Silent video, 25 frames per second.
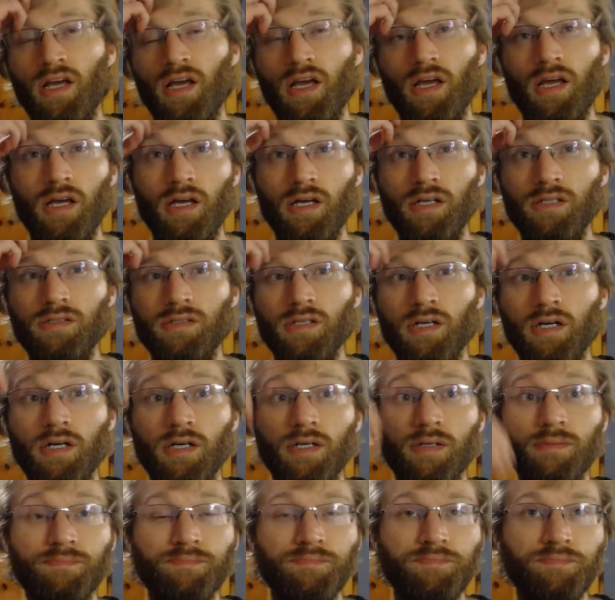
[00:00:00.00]
And
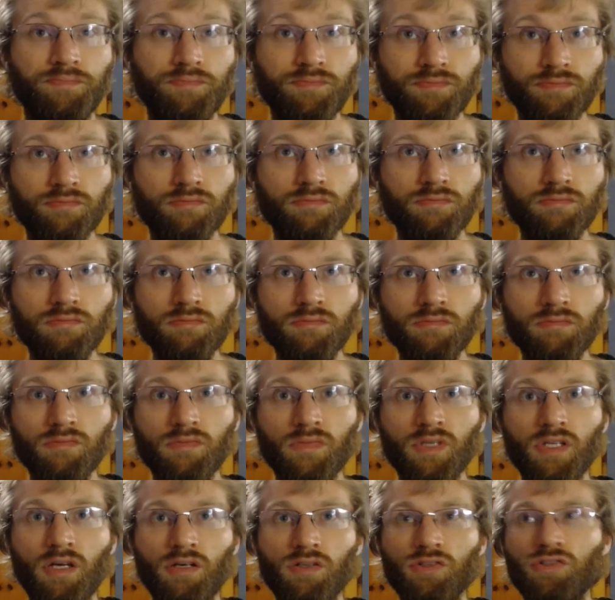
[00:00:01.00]

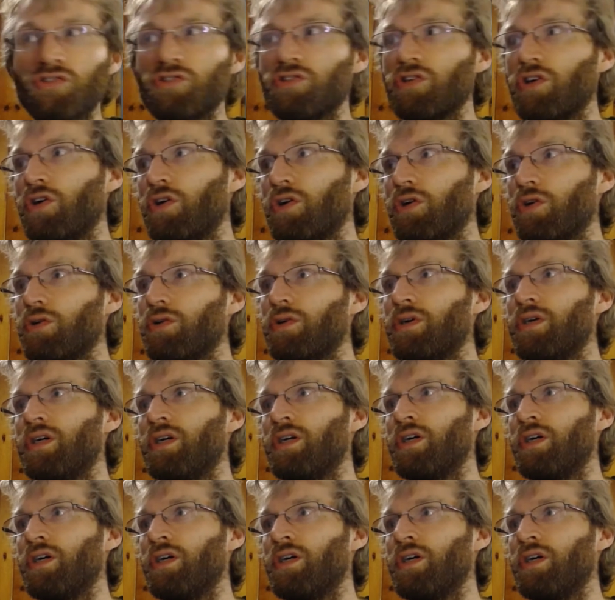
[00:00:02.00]
so